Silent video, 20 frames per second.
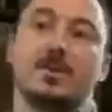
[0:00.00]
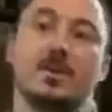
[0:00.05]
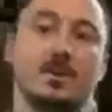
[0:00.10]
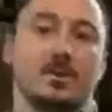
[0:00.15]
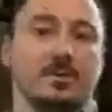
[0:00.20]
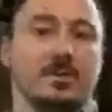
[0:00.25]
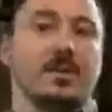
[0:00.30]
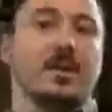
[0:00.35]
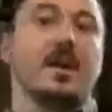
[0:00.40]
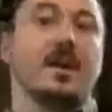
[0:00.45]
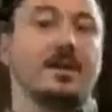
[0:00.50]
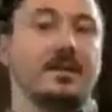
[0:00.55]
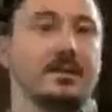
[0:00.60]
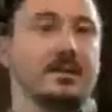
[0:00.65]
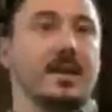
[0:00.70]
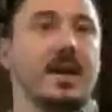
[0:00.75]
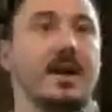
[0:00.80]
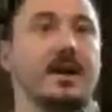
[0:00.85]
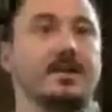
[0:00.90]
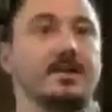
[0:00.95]
to go to that
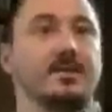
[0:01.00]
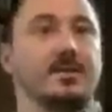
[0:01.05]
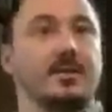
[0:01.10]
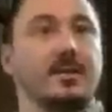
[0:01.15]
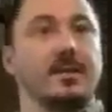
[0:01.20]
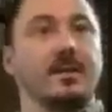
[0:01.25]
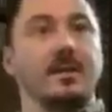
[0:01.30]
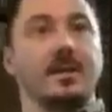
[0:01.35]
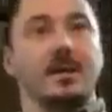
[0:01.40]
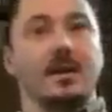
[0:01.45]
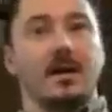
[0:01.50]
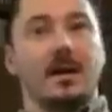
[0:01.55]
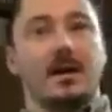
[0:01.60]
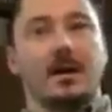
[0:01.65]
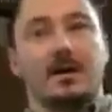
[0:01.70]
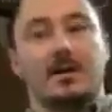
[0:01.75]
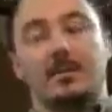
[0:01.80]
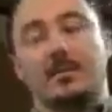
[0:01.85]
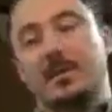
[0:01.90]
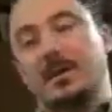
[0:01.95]
disaster.
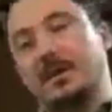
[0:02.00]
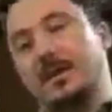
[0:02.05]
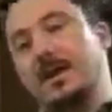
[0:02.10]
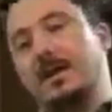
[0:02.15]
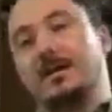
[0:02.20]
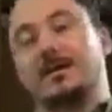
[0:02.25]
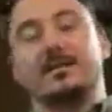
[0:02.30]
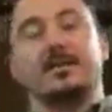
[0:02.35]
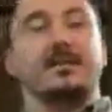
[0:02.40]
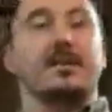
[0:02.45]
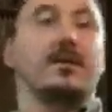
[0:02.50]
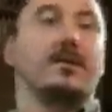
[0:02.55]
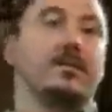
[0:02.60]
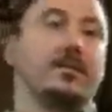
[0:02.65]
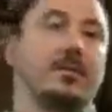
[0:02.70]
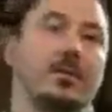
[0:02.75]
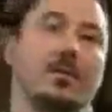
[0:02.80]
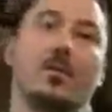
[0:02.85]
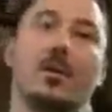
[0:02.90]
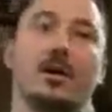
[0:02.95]
And that
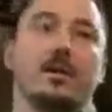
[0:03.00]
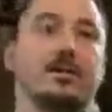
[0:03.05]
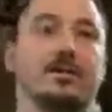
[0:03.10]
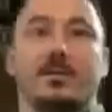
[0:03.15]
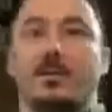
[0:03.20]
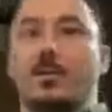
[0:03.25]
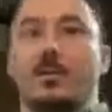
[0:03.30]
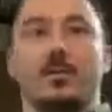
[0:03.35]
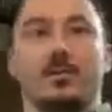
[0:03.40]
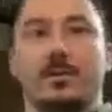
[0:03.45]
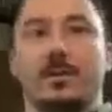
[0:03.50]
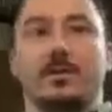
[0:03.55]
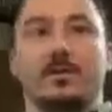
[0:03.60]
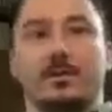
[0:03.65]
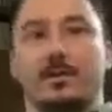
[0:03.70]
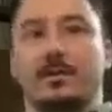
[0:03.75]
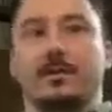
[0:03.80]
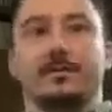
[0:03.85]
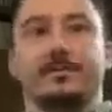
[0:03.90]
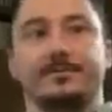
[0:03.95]
itself requires a whole
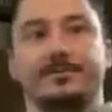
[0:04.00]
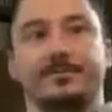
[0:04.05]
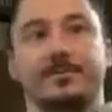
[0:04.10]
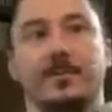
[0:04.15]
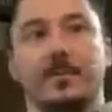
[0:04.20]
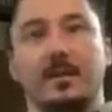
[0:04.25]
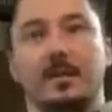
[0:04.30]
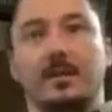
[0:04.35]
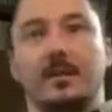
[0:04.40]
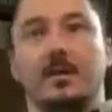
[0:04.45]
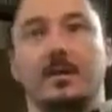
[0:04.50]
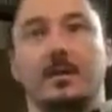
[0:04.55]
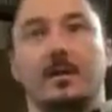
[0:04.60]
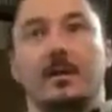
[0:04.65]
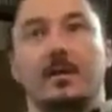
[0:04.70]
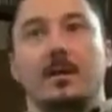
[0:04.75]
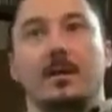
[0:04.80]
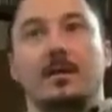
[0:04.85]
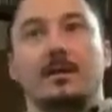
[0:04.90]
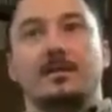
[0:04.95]
nother
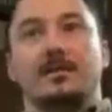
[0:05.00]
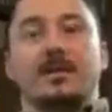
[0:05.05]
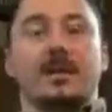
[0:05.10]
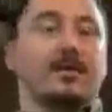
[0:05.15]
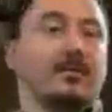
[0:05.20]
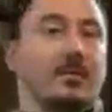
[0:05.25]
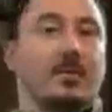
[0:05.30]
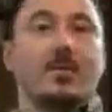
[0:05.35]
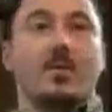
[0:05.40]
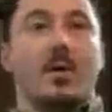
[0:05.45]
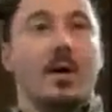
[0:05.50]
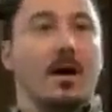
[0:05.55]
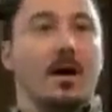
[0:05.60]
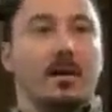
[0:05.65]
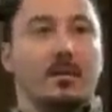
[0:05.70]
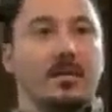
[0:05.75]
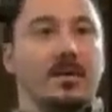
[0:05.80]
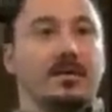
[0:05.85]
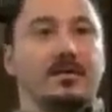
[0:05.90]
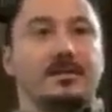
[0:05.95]
set of
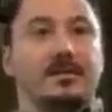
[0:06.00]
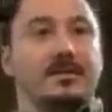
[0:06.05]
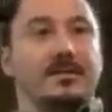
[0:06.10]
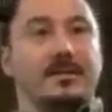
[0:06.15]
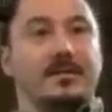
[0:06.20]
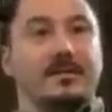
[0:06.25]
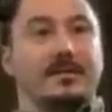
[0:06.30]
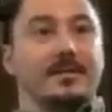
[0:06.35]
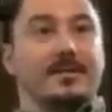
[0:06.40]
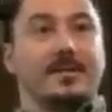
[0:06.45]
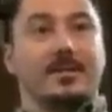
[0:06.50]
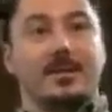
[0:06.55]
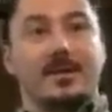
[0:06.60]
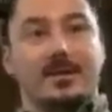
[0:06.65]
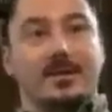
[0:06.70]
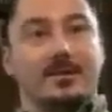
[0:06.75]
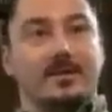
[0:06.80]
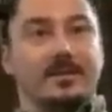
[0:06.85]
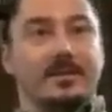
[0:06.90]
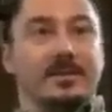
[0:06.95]
requirements and
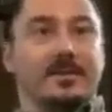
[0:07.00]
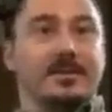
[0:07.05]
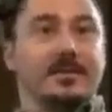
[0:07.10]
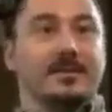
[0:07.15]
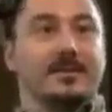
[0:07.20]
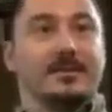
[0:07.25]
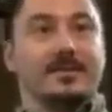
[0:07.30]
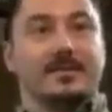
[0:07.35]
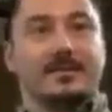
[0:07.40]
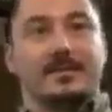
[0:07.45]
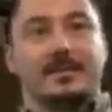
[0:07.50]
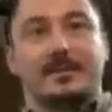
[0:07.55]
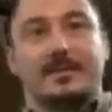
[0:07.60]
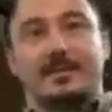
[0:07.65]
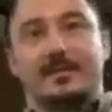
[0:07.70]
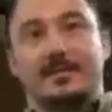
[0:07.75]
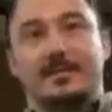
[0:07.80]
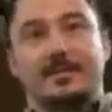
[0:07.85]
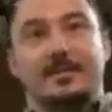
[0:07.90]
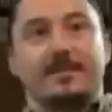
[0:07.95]
clearances
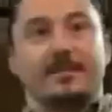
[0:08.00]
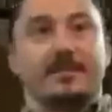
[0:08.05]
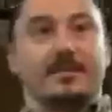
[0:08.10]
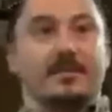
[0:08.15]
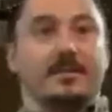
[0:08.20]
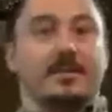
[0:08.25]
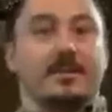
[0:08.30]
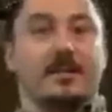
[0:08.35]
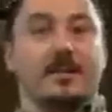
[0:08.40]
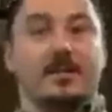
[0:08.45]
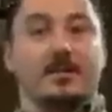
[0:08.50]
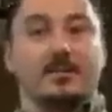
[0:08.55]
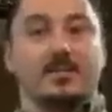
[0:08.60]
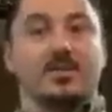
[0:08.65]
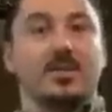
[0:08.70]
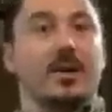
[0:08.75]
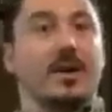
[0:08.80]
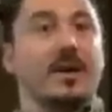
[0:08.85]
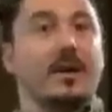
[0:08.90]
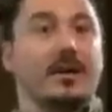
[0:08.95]
and
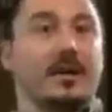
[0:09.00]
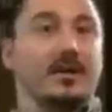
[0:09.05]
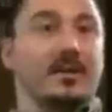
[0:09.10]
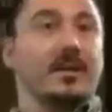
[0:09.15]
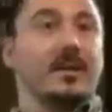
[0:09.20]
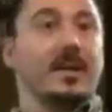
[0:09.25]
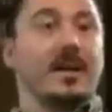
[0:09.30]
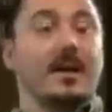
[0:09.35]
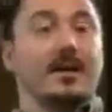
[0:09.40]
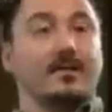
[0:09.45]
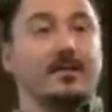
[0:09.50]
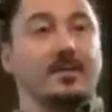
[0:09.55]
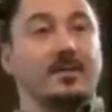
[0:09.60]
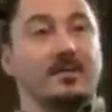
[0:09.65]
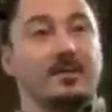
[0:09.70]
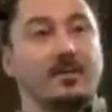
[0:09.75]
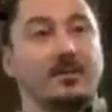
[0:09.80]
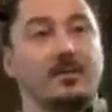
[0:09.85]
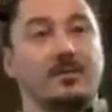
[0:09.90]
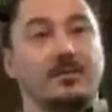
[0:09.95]
training that you have to
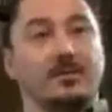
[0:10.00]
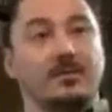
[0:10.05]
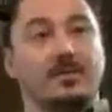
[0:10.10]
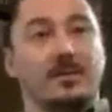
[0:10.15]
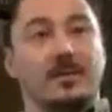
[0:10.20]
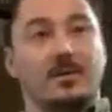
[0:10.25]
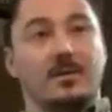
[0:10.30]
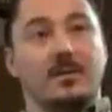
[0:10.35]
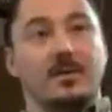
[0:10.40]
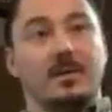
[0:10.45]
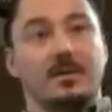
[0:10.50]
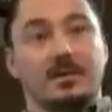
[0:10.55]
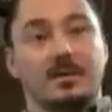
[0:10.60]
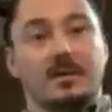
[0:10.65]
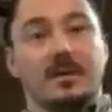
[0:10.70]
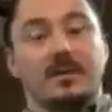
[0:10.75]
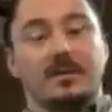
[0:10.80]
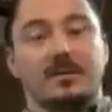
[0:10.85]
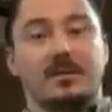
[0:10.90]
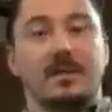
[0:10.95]
do. So it's a
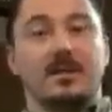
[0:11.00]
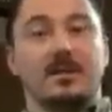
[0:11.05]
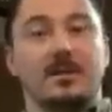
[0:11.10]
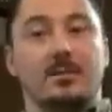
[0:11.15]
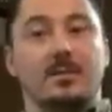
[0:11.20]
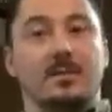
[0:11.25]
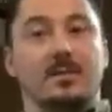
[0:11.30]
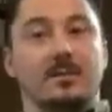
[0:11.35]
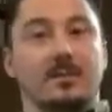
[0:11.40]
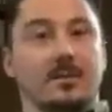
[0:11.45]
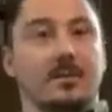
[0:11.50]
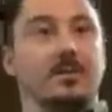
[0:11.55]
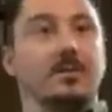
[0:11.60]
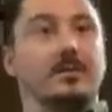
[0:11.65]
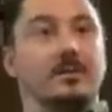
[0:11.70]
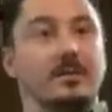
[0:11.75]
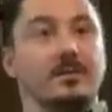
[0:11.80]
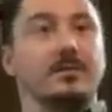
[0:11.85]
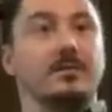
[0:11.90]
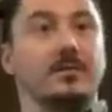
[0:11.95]
nice thing that we do
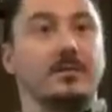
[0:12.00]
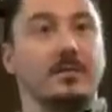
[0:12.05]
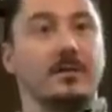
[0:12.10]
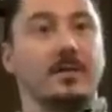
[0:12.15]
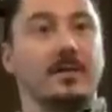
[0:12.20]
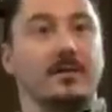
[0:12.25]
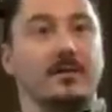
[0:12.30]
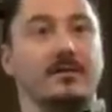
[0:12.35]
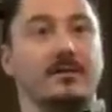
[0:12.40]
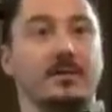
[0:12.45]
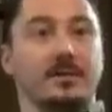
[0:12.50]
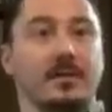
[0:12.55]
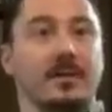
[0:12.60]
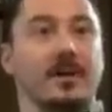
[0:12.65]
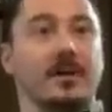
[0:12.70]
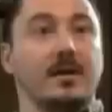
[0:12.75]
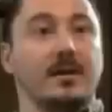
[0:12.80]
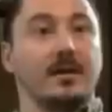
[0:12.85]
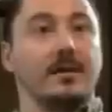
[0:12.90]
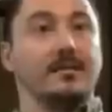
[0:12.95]
for the
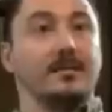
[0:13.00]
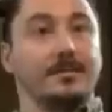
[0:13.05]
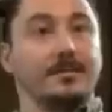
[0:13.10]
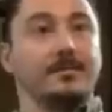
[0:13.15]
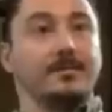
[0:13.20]
area.